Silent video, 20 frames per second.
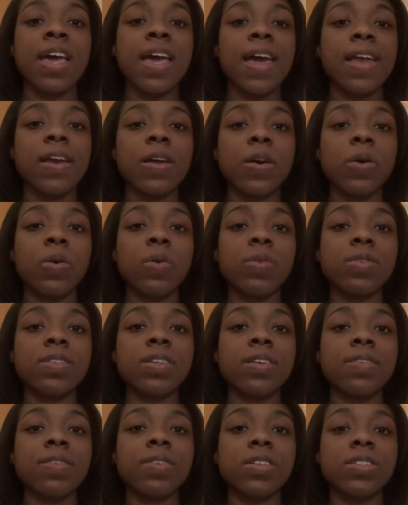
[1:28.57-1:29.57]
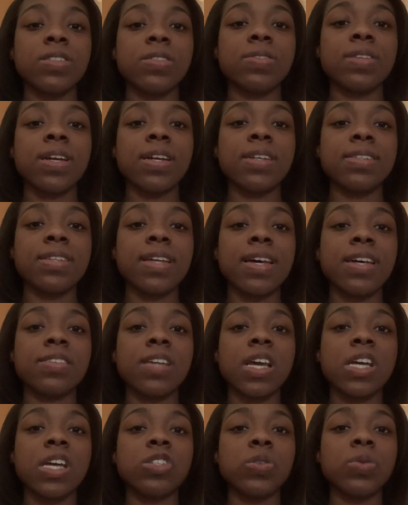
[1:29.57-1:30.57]
In Goltz versus United States,
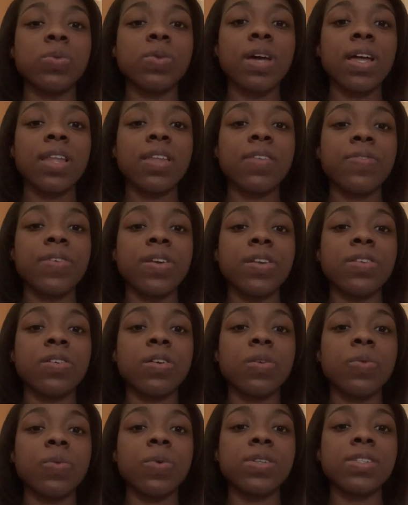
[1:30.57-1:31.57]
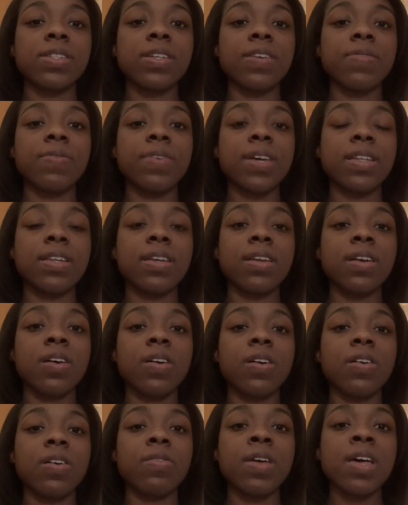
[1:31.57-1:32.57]
a juvenile offender was convicted
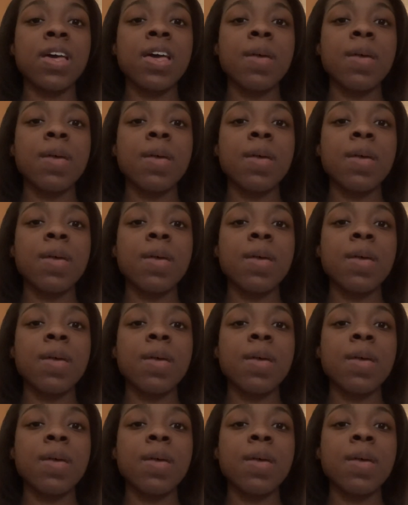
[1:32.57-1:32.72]
of